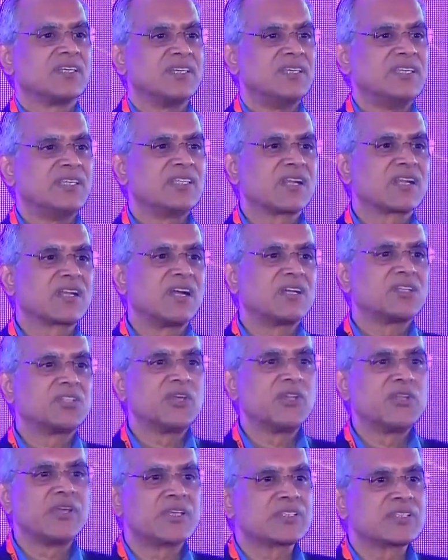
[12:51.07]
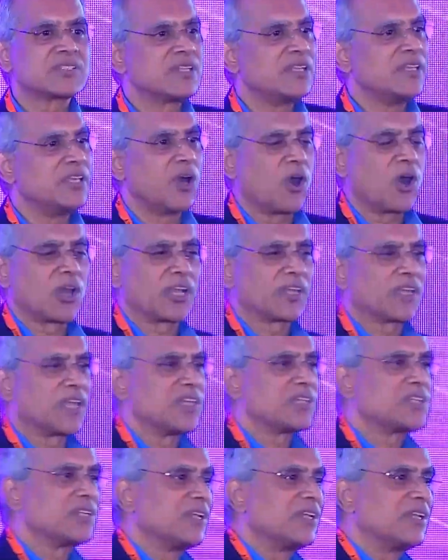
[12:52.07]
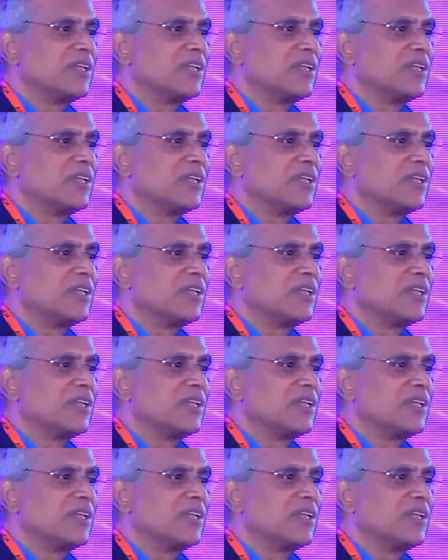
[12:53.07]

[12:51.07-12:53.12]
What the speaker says: either continuously or occasionally.